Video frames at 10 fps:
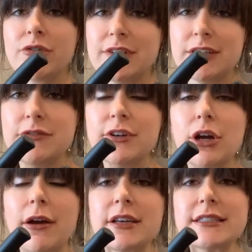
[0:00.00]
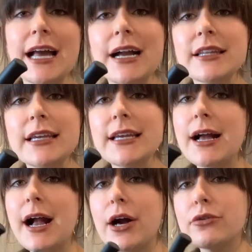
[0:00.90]
have to figure out exactly
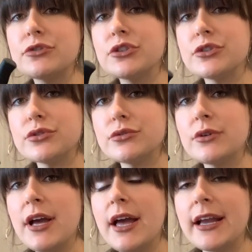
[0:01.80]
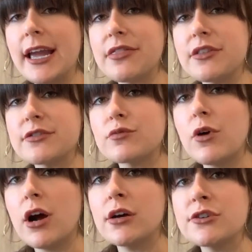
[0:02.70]
how to get this
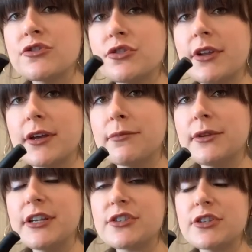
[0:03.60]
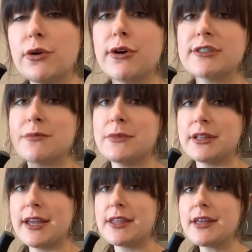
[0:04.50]
washed, do like a bleach soak or something
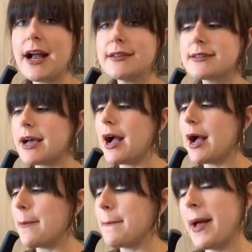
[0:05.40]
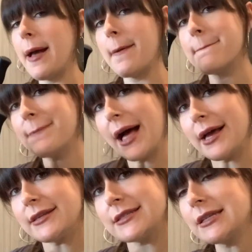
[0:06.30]
like that. Um,
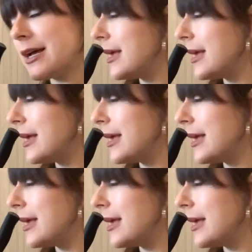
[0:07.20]
but